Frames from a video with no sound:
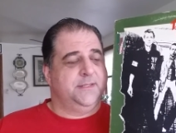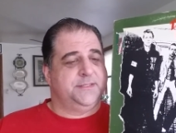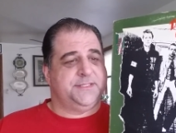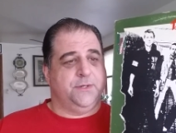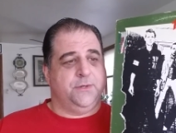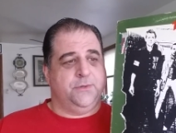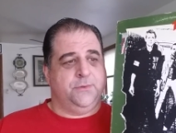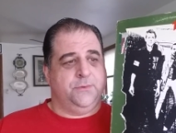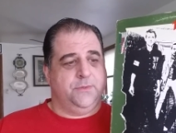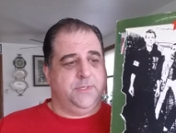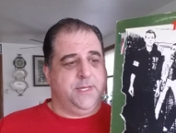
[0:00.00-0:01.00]

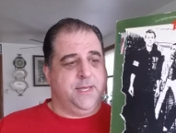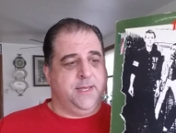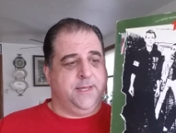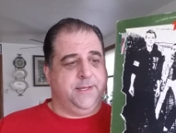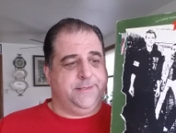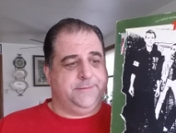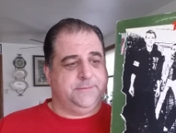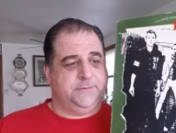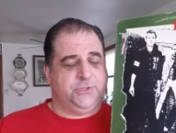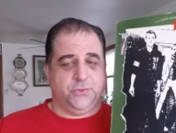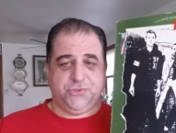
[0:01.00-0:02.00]
So uh,
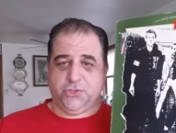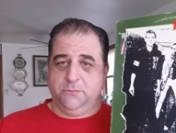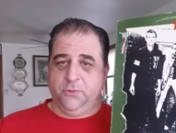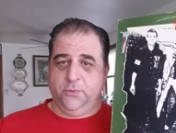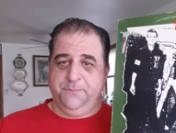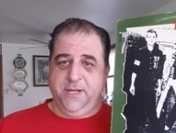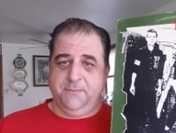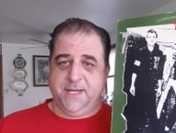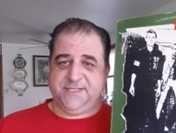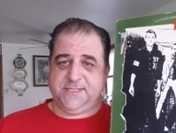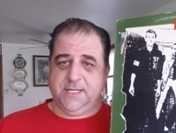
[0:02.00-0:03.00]
Joe Strummer would be
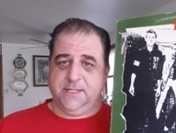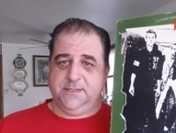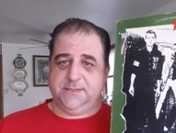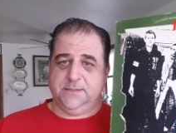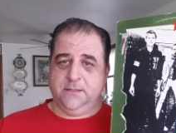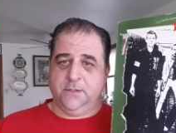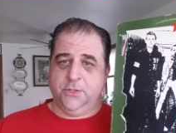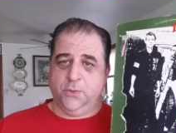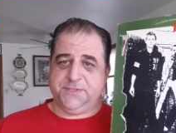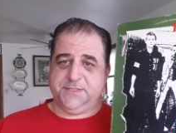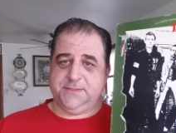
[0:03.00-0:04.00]
my second uh,
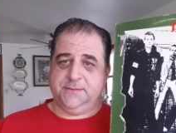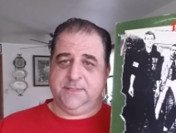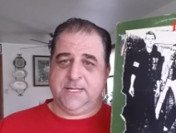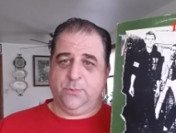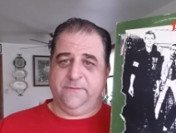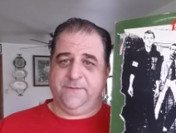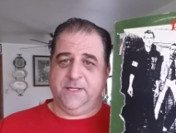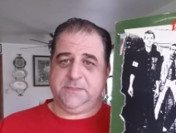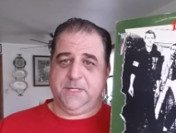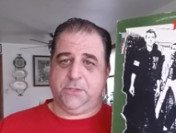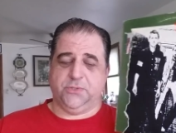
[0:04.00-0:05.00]
ghost that I would
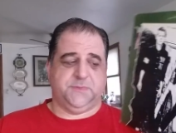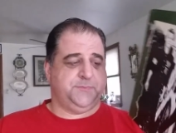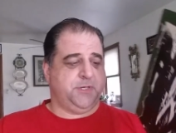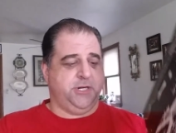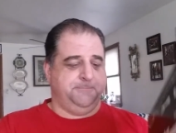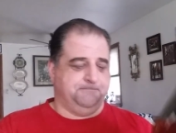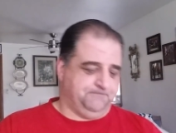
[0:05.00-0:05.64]
invite to my Christmas party.